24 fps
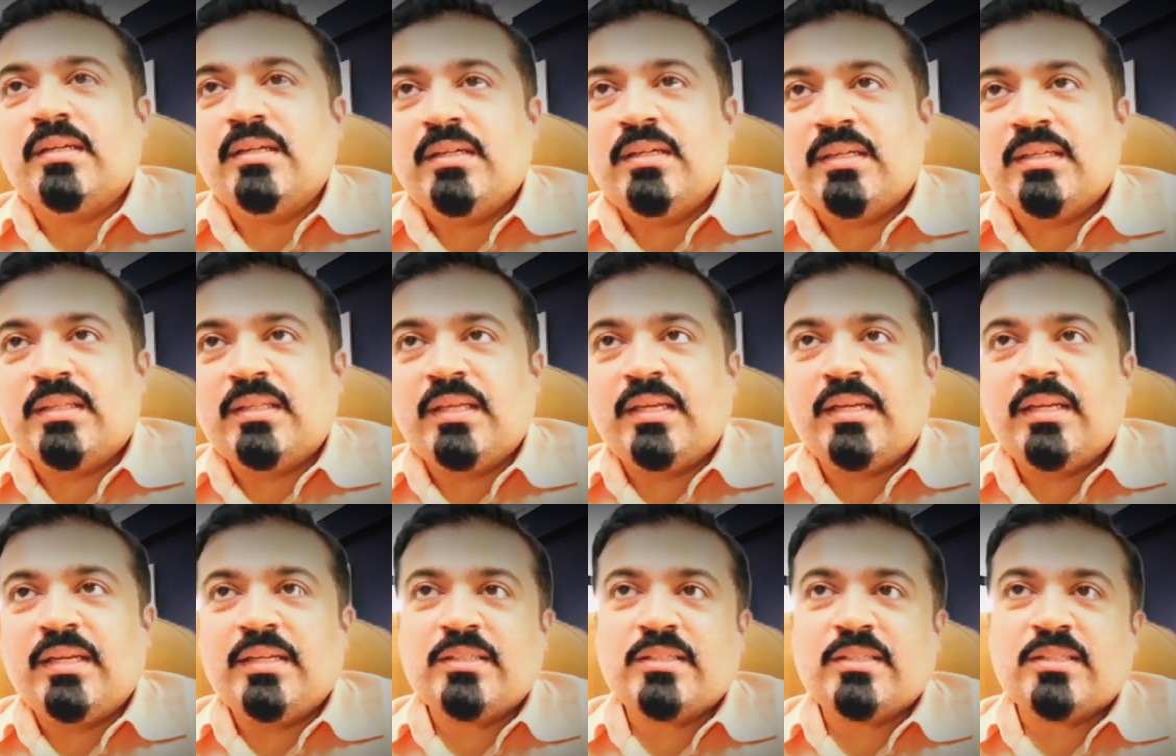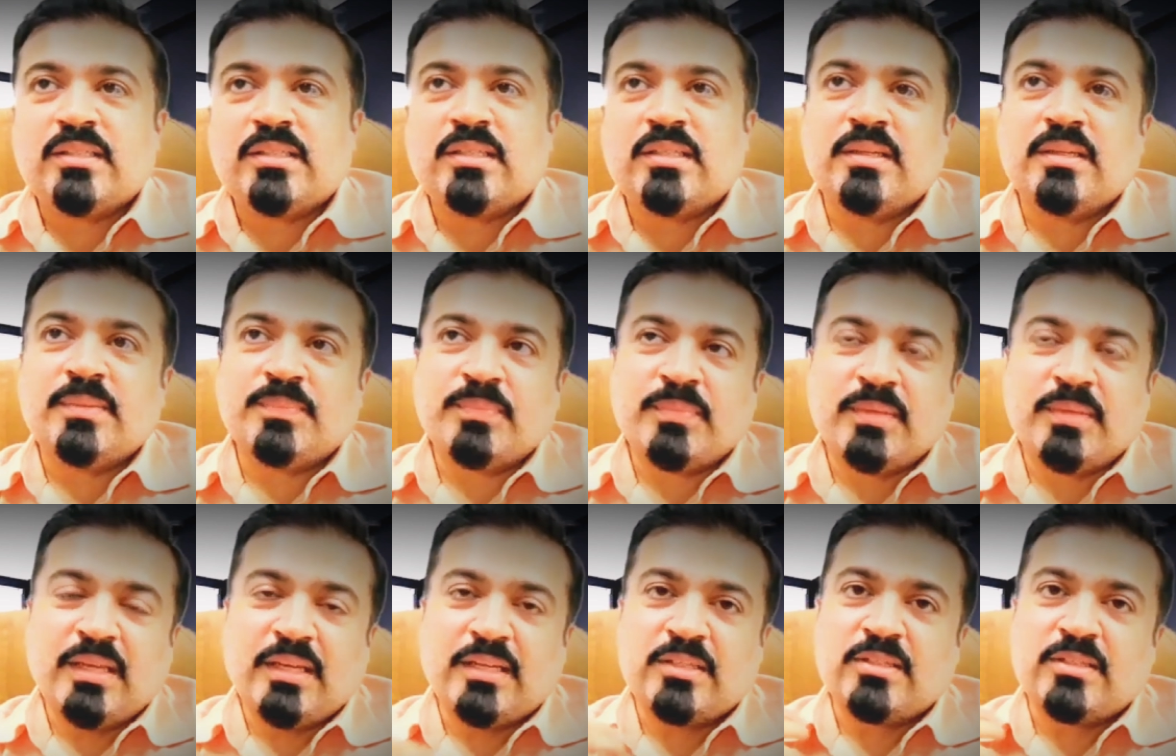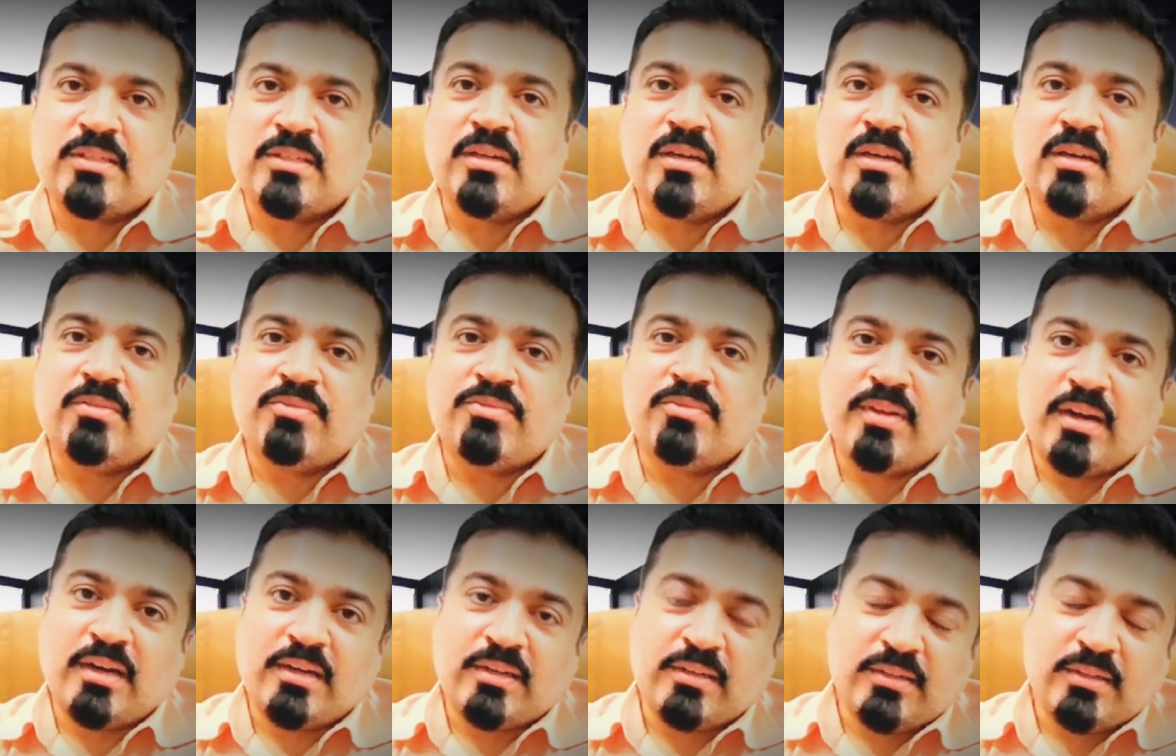The third thing is external
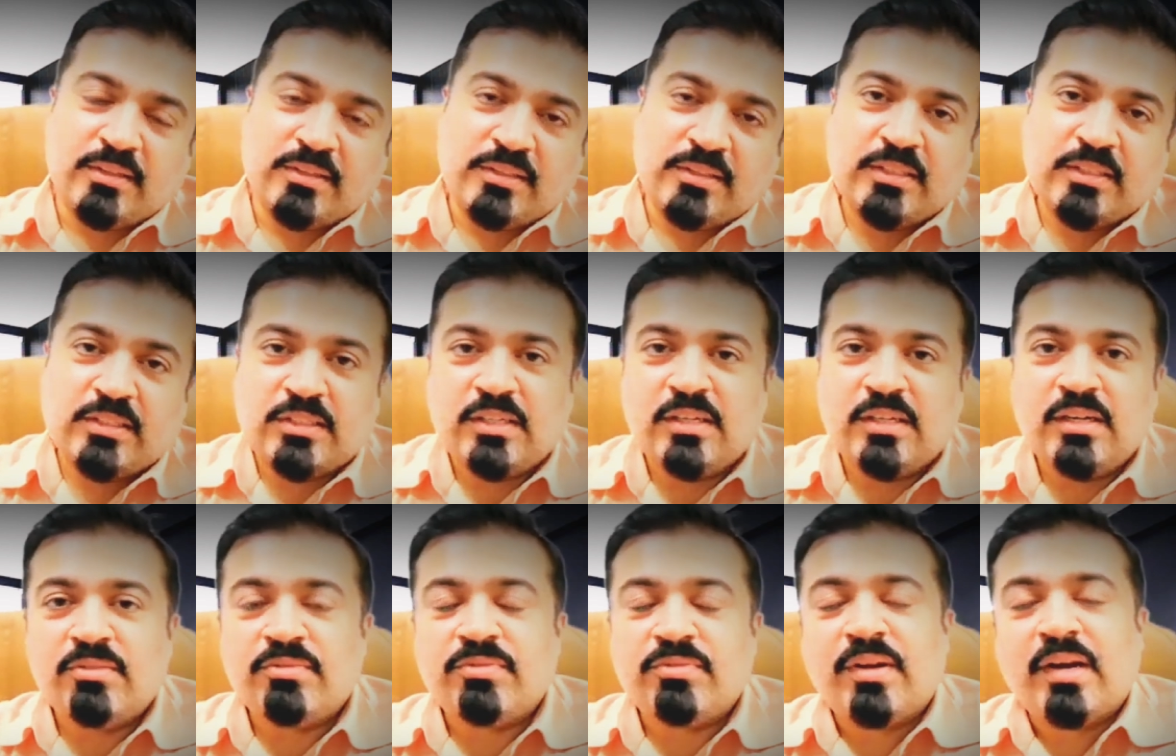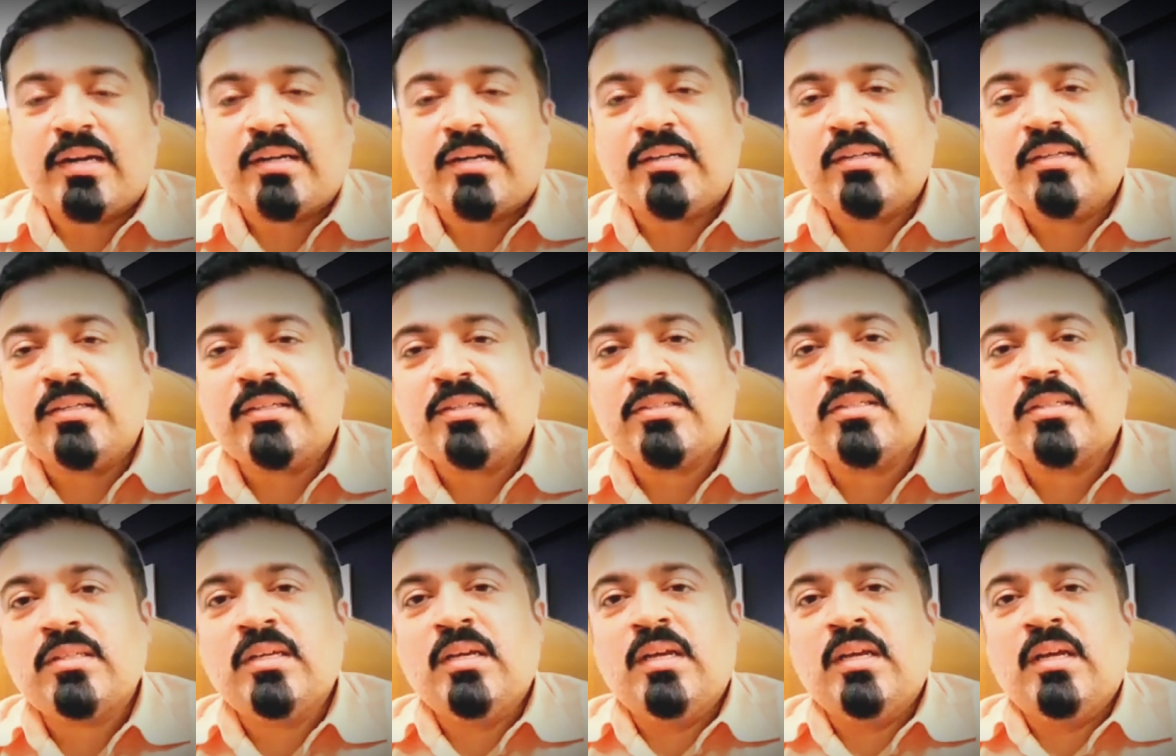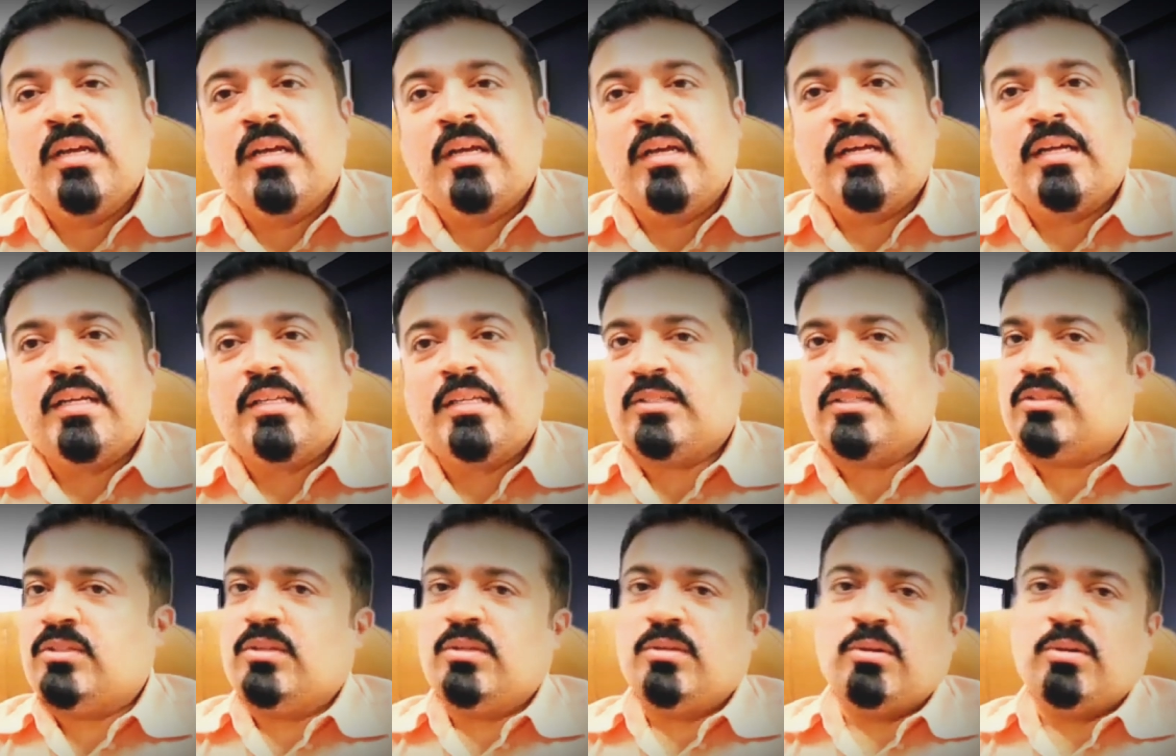factors. External factors
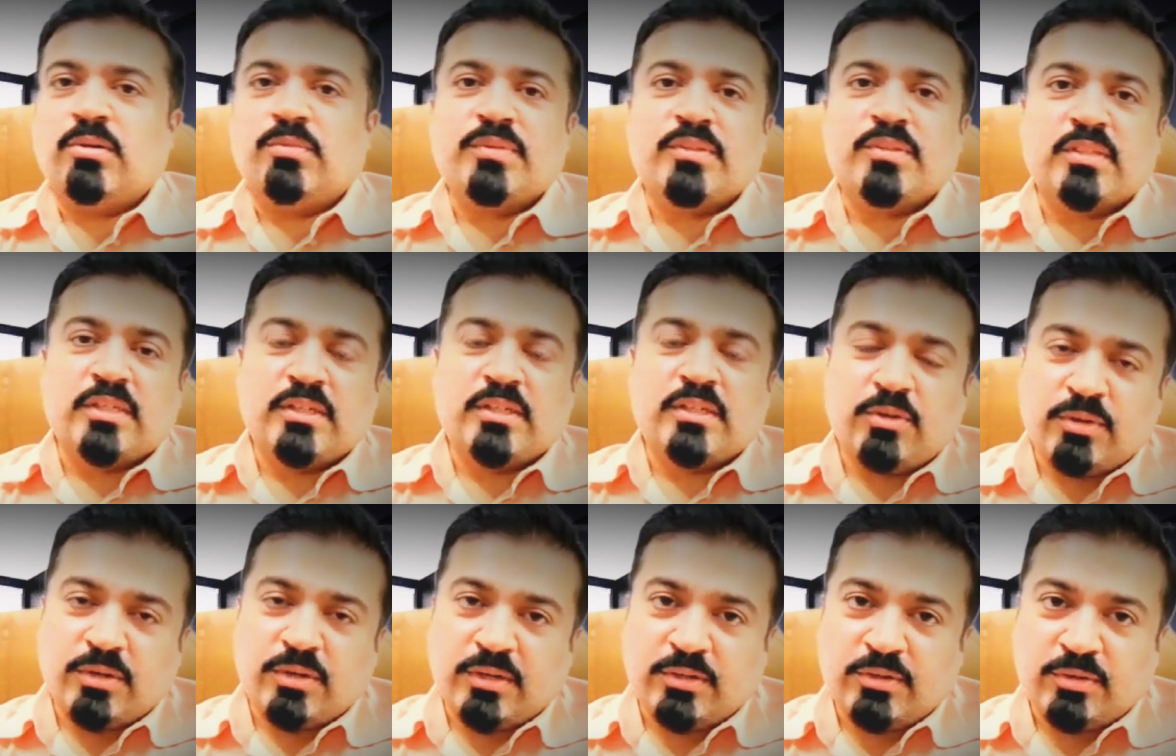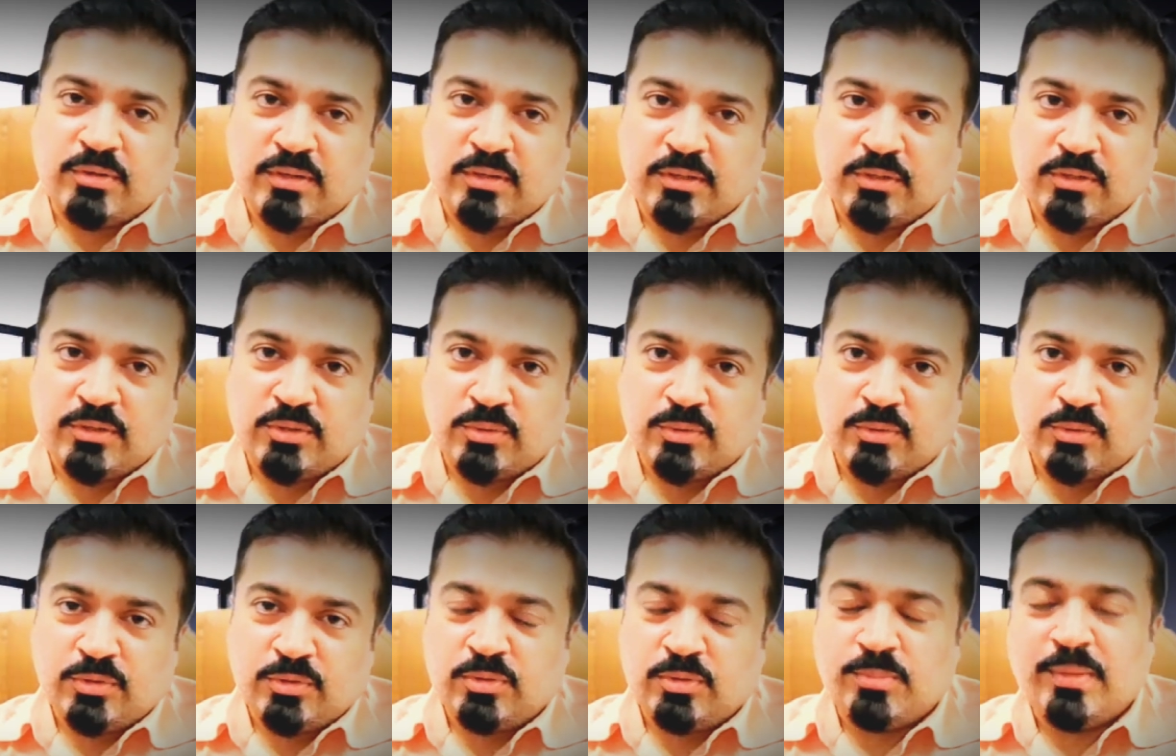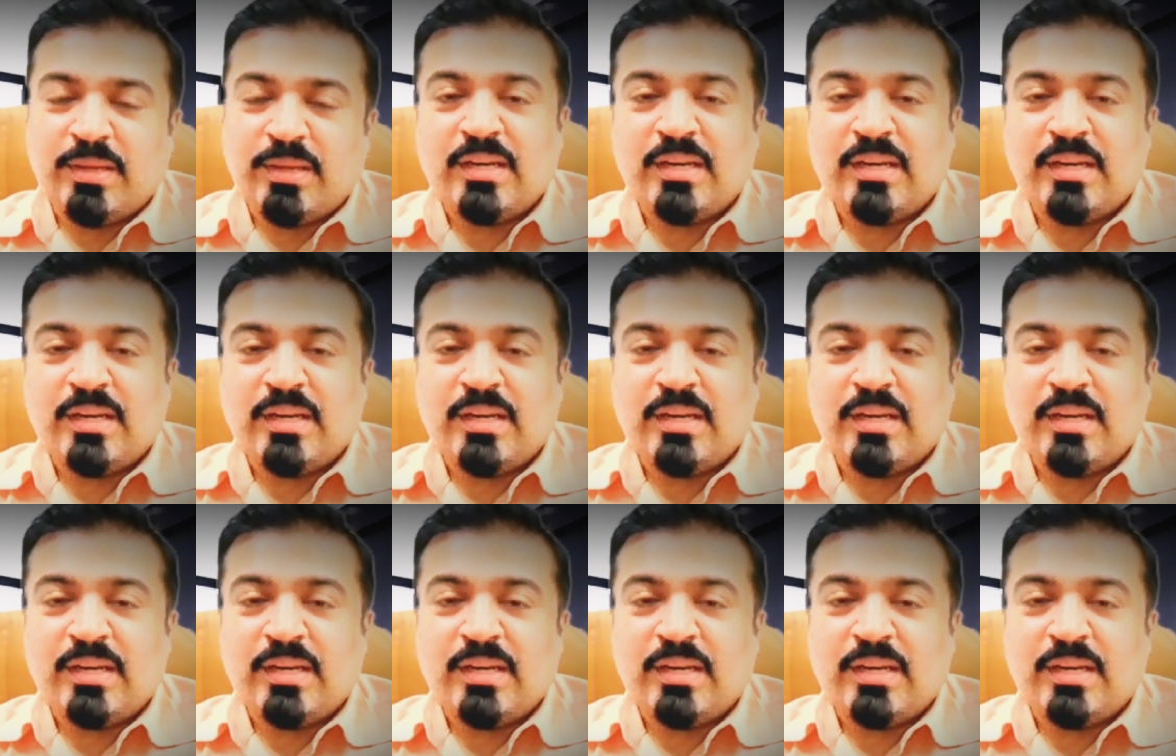is obviously not in your control.